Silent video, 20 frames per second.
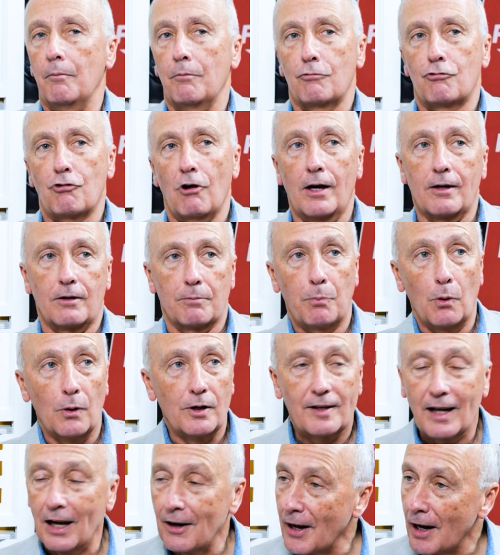trying to
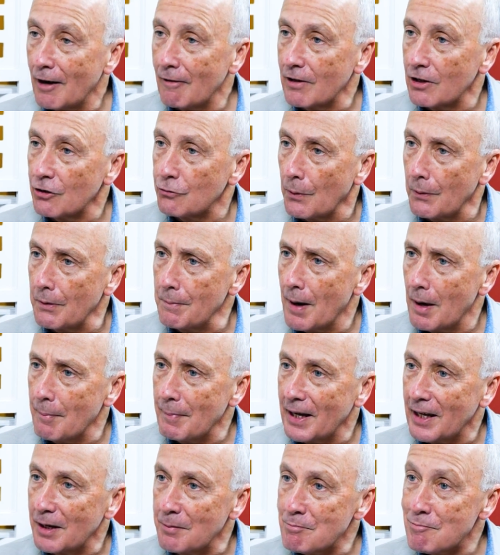point out areas where we might
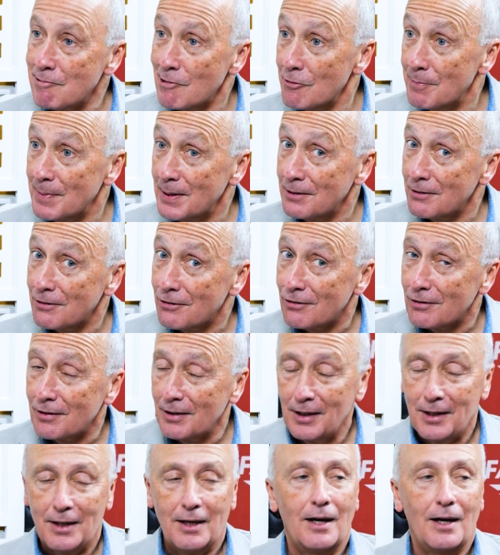make improvements,